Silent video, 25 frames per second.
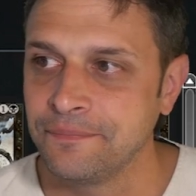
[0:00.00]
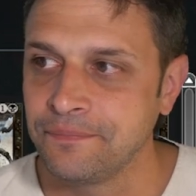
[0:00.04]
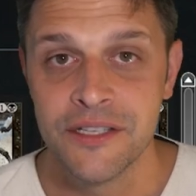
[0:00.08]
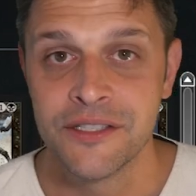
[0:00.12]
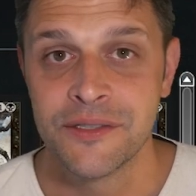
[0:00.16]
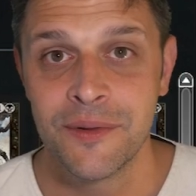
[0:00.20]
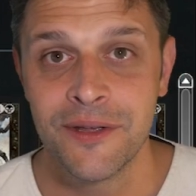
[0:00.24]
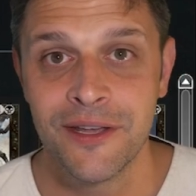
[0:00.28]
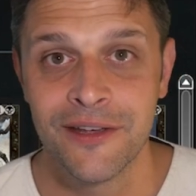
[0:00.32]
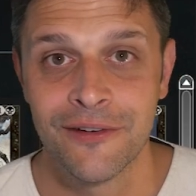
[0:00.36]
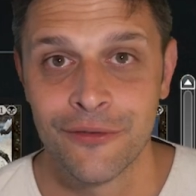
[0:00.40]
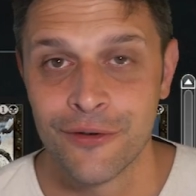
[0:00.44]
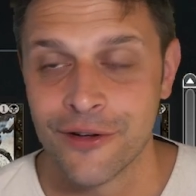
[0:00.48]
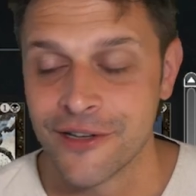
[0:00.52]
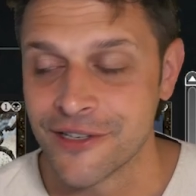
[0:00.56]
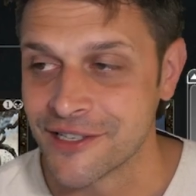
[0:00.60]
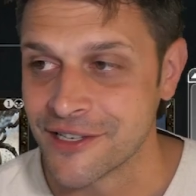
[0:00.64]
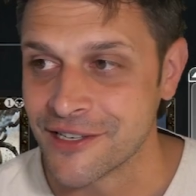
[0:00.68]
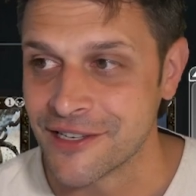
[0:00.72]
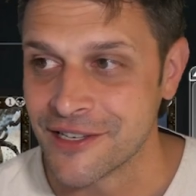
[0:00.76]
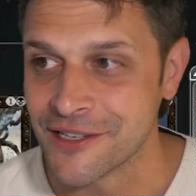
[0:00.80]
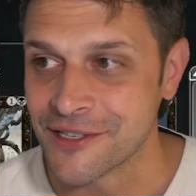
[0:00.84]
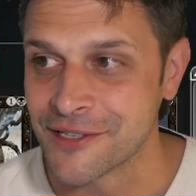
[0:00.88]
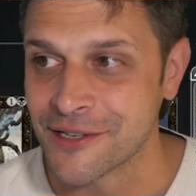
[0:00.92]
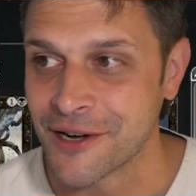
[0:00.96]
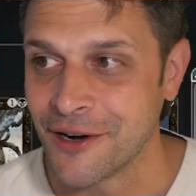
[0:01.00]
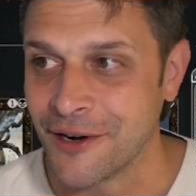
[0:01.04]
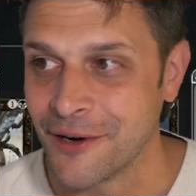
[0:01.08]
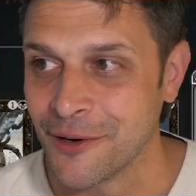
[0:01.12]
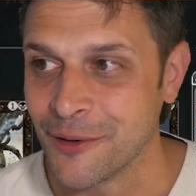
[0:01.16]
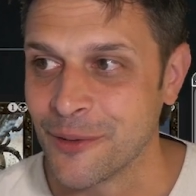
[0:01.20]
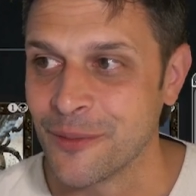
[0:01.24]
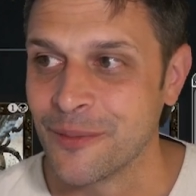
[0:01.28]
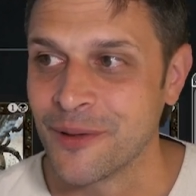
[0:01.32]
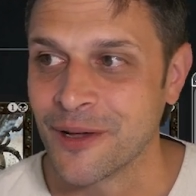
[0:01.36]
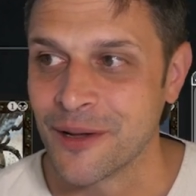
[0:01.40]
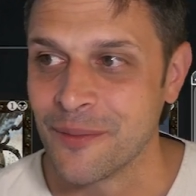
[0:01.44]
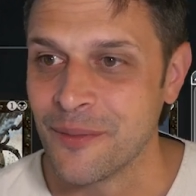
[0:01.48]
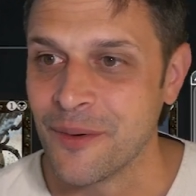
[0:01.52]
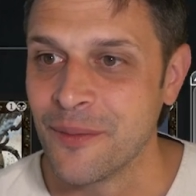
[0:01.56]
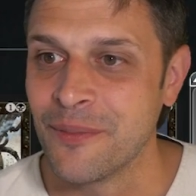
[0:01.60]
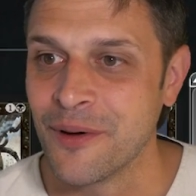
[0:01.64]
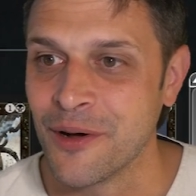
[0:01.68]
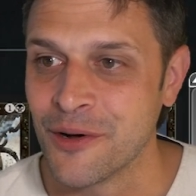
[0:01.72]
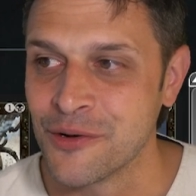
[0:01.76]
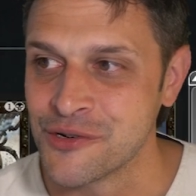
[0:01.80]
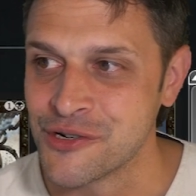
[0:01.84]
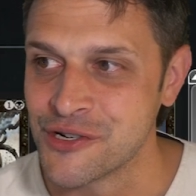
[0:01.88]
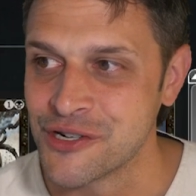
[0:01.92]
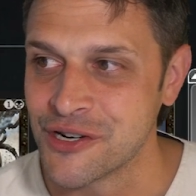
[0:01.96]
Speaking of ways to discard, we pick up a
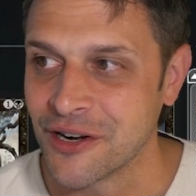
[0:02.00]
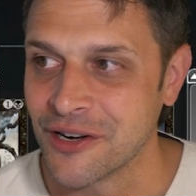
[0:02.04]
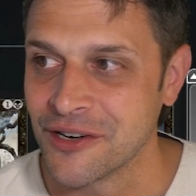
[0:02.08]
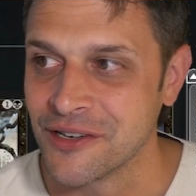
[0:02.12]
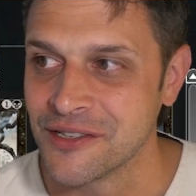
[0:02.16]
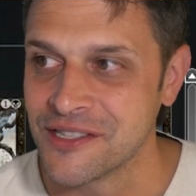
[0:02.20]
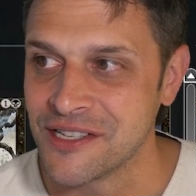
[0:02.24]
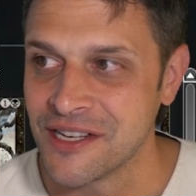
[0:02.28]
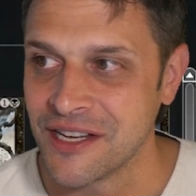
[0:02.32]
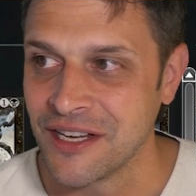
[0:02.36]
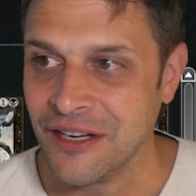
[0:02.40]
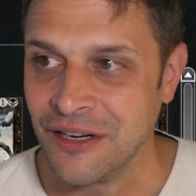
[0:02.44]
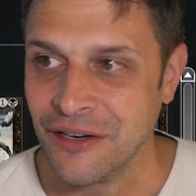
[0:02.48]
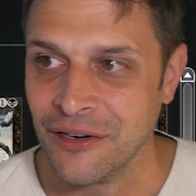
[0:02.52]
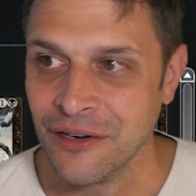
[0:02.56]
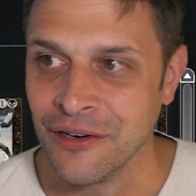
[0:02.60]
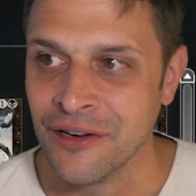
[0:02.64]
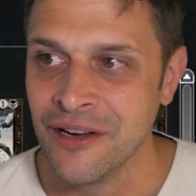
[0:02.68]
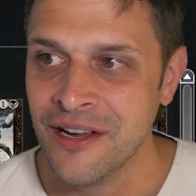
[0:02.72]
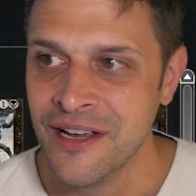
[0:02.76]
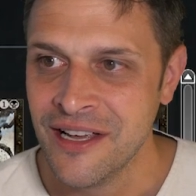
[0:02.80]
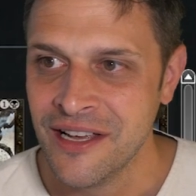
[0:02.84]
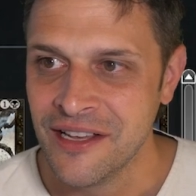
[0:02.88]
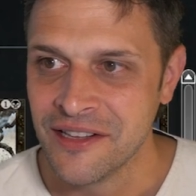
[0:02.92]
Bone Shards here.